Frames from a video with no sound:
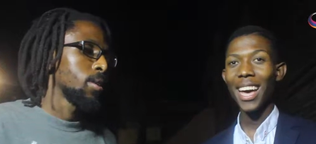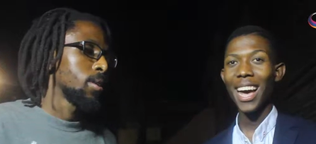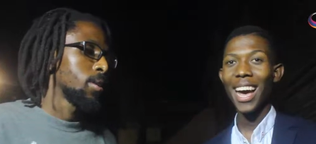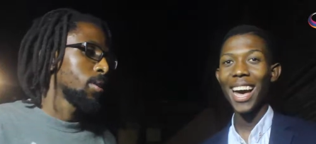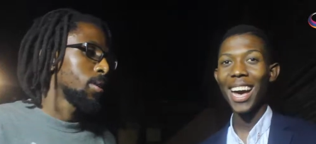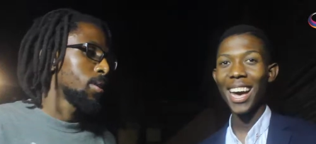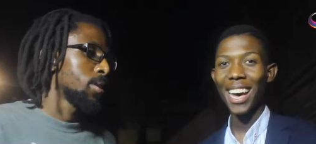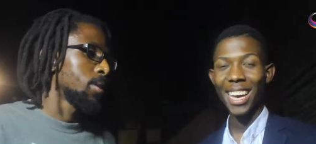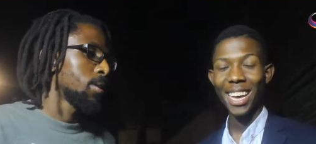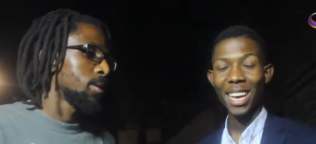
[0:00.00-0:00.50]
Speaker 1: Uh,
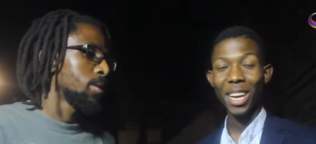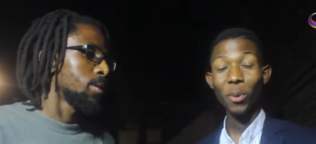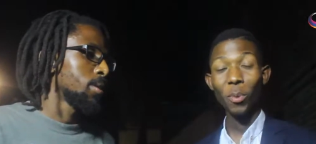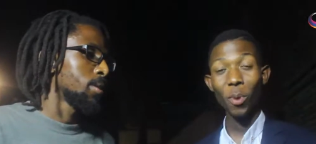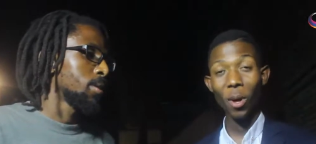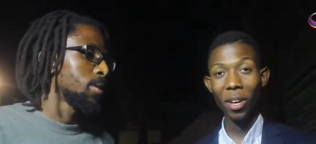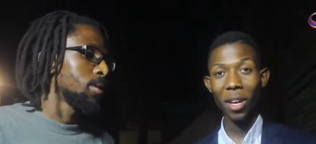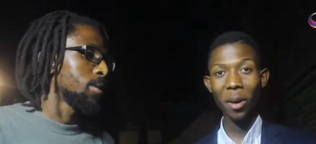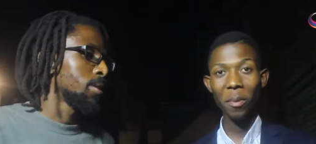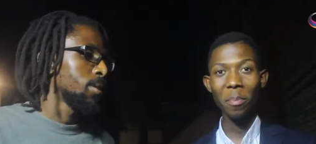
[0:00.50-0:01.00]

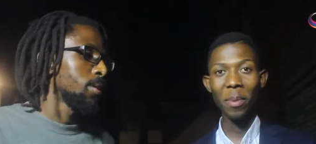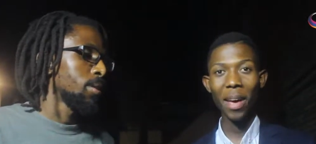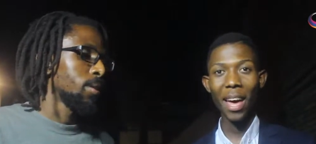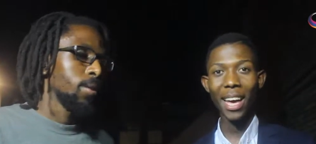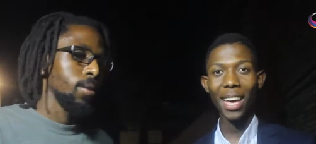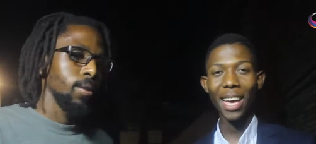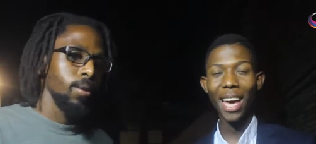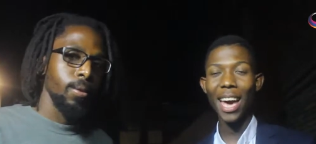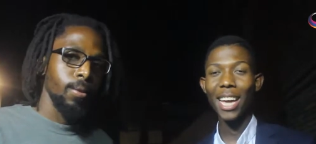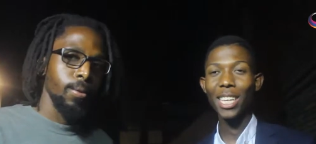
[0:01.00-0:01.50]
welcome
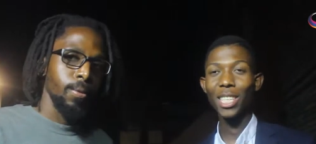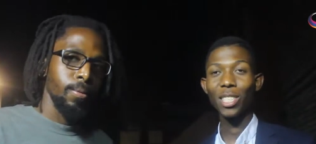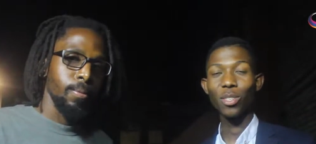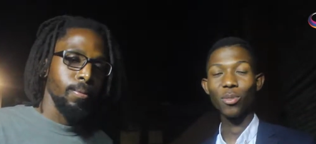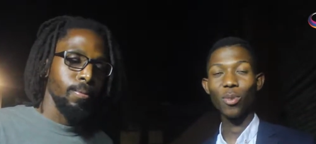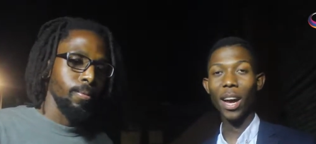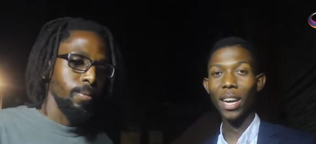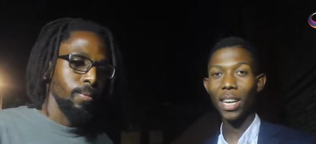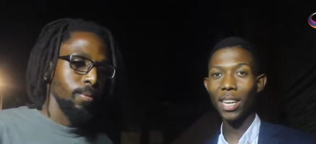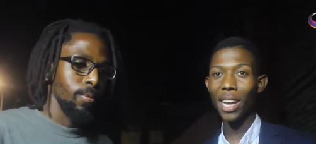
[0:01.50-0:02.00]
back,
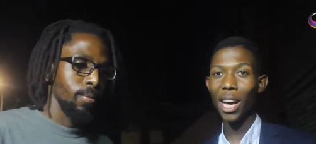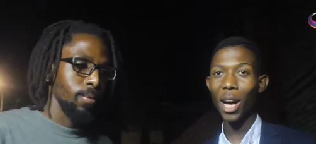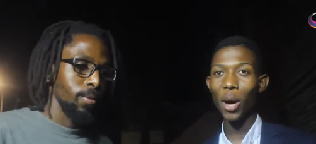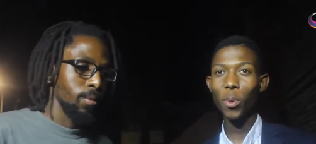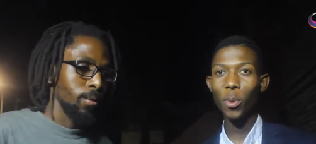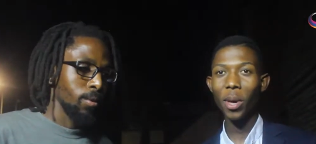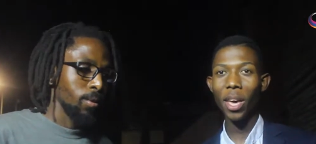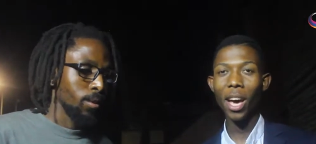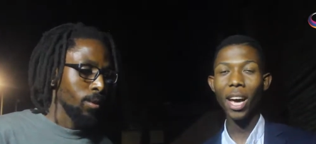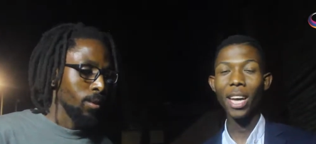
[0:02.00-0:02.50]
and right now
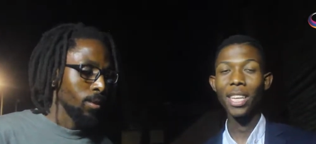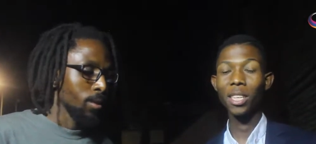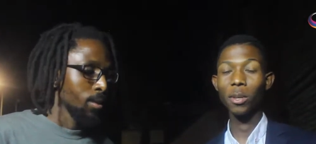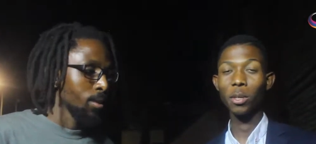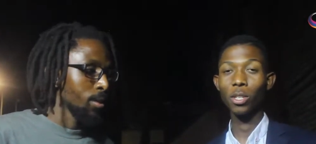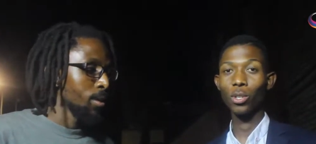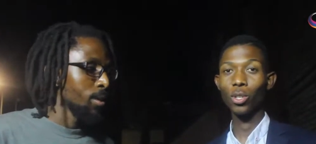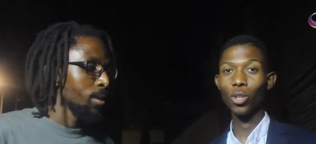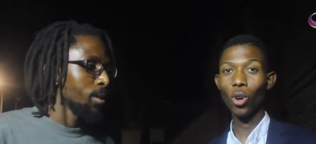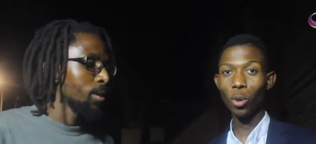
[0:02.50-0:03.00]
we are at
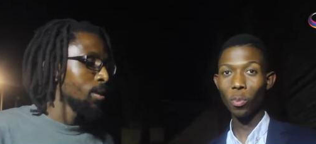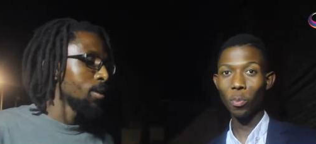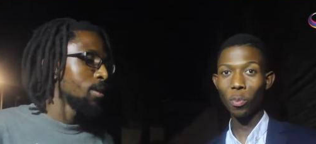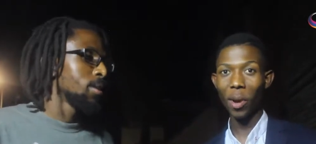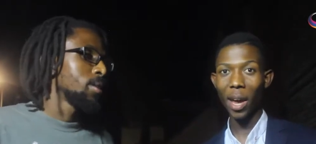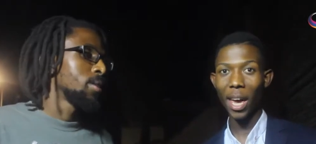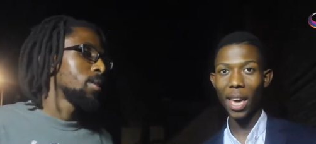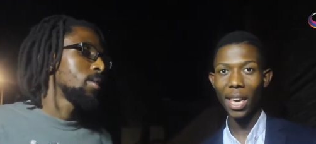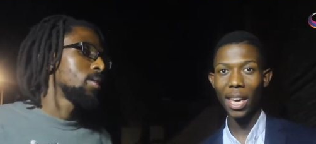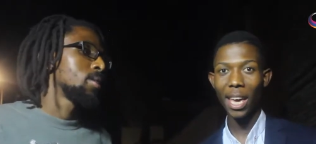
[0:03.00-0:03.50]
a short
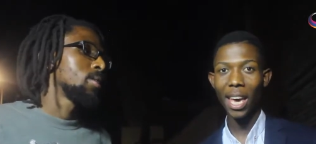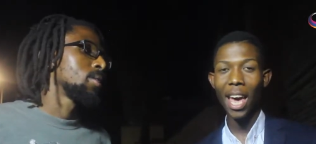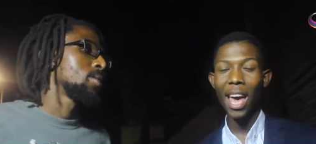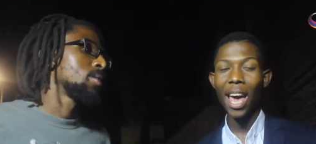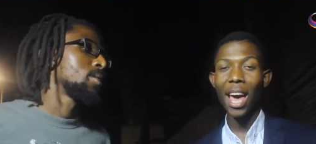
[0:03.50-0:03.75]
break.